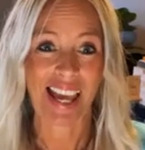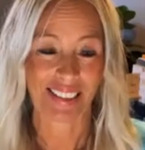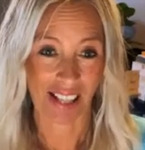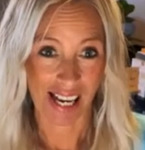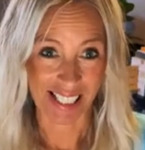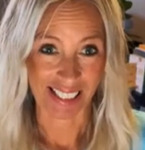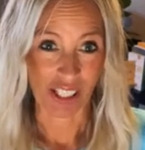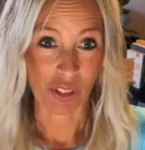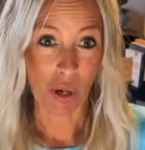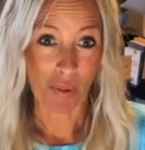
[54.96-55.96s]
Lastly,
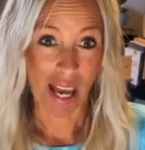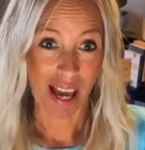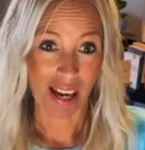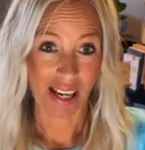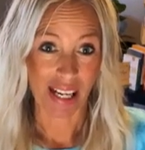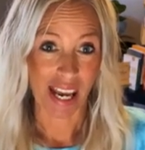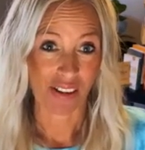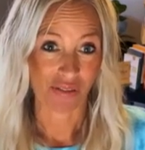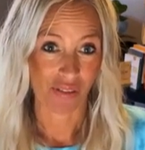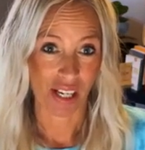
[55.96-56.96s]
go ahead and
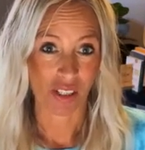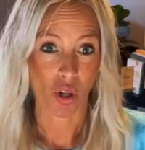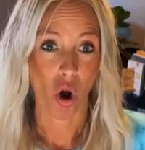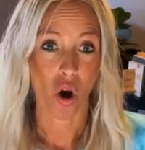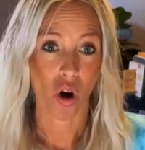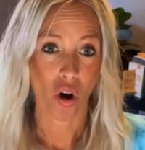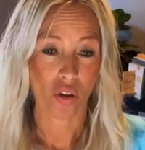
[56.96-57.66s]
fix all